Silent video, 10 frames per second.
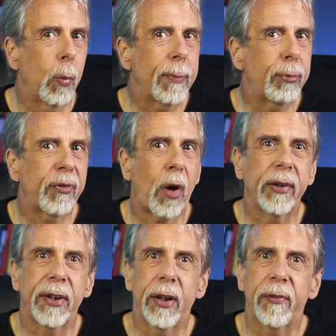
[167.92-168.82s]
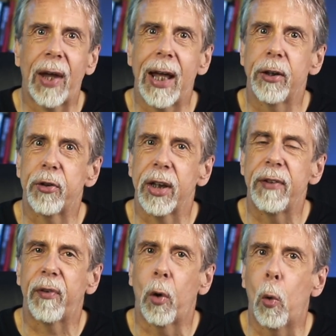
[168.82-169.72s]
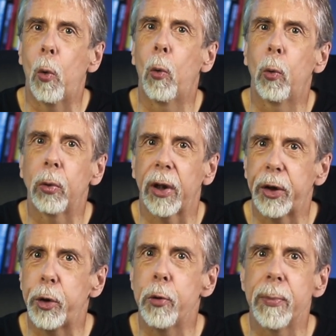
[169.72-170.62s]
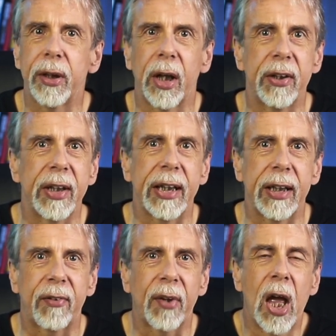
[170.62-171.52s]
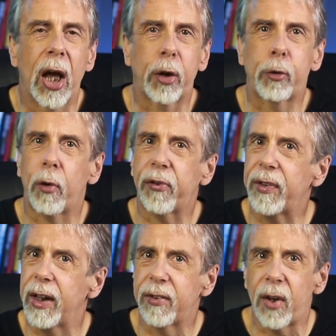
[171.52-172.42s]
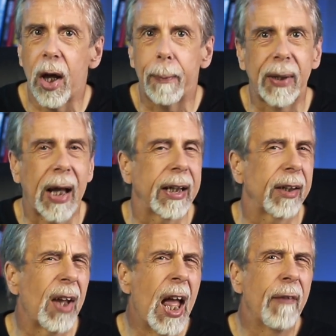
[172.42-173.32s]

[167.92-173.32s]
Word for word: would provide enough energy for all human needs across the entire planet